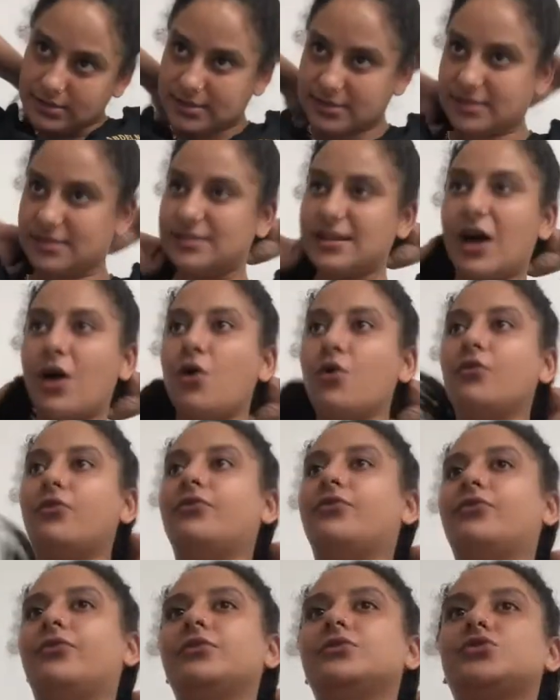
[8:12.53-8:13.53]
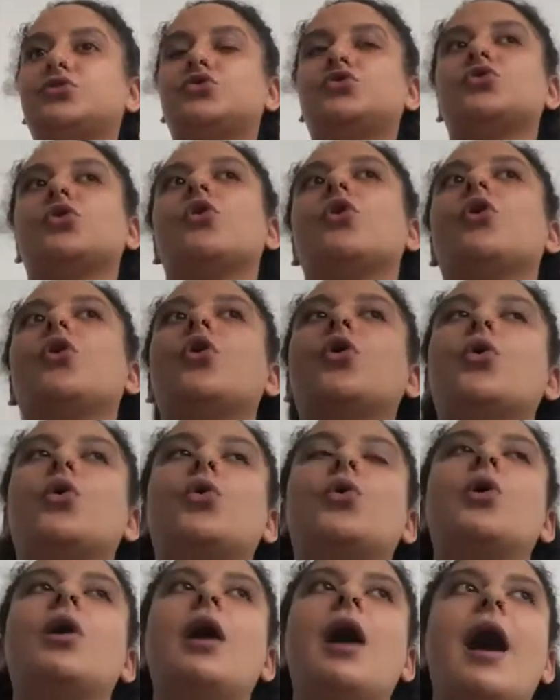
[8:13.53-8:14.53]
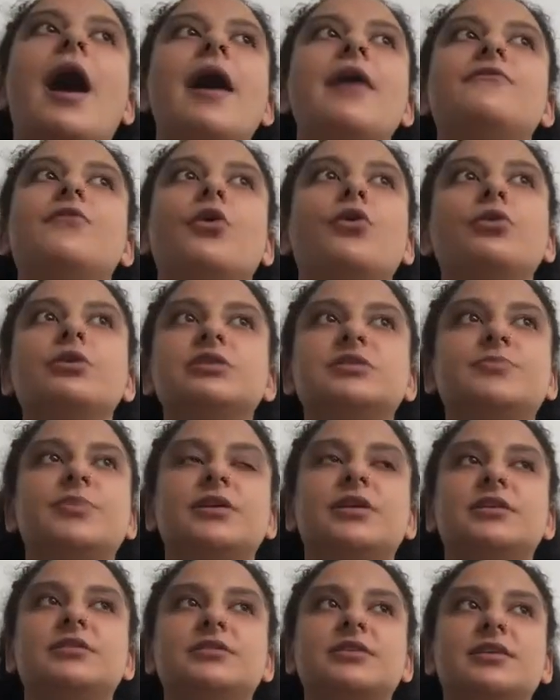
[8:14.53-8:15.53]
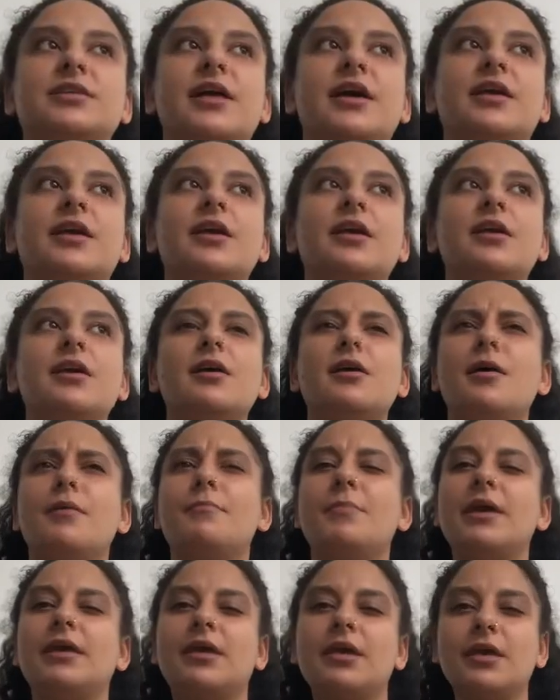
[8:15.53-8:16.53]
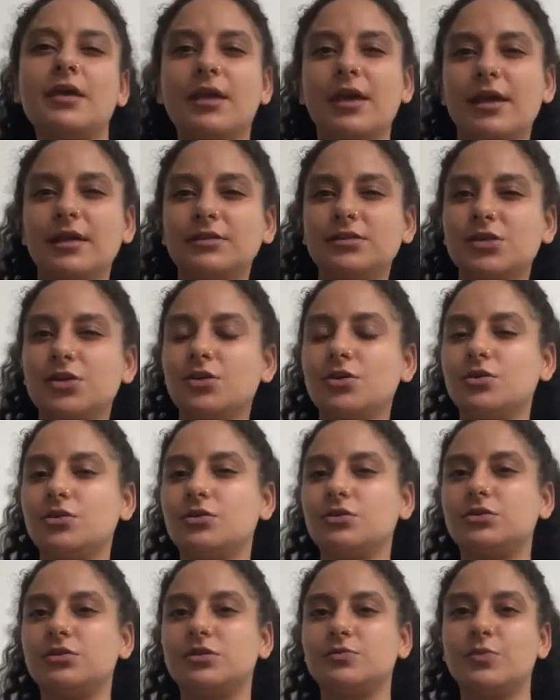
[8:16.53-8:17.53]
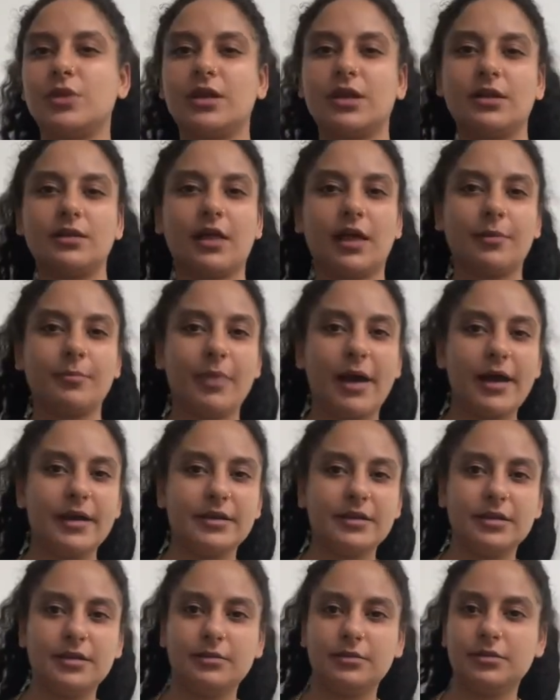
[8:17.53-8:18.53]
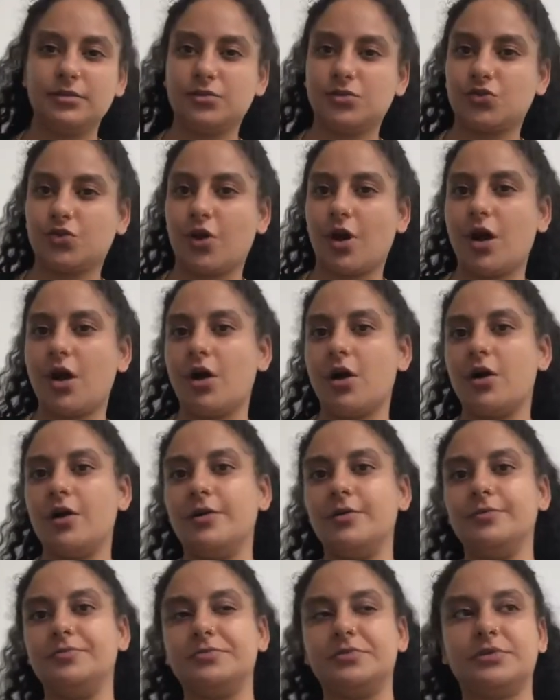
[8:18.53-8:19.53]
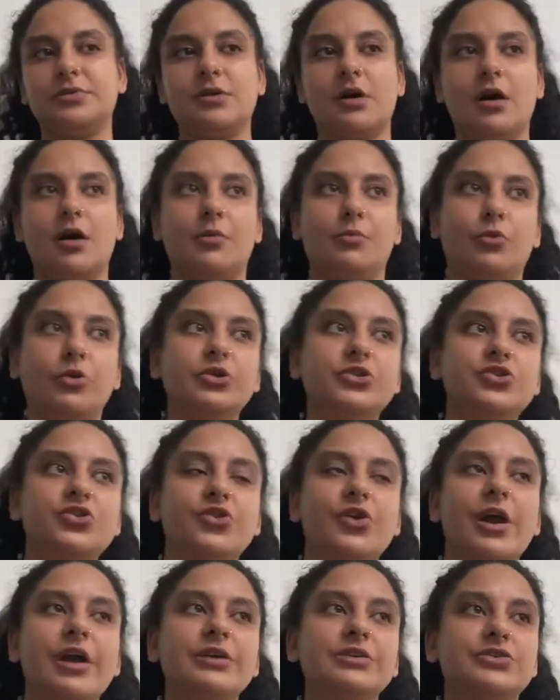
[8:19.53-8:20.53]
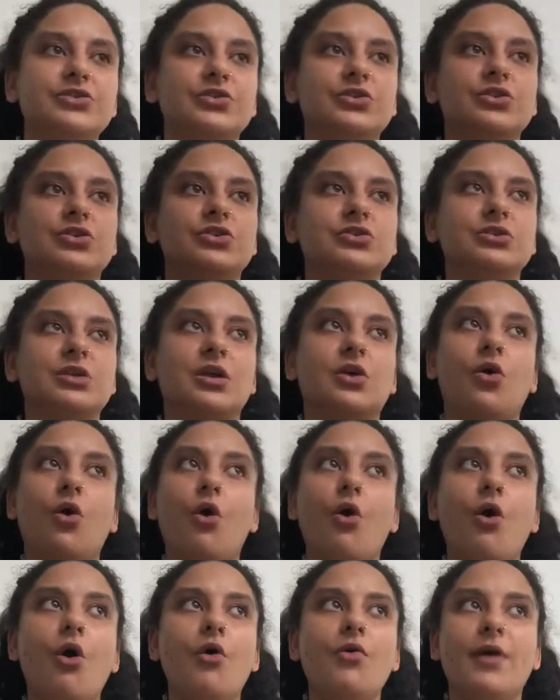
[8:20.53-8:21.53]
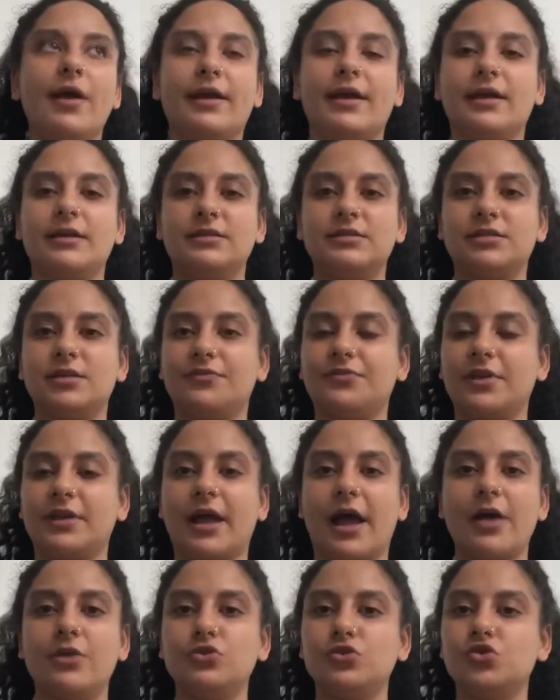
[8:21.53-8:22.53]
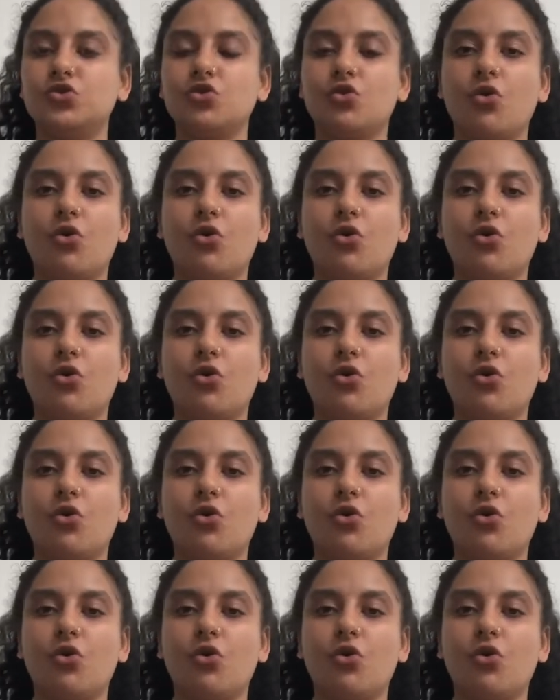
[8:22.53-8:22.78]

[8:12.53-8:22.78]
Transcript: self. So I've always been into like making candles, making like body scrubs, moisturizers, like all that kind of stuff. Like I used to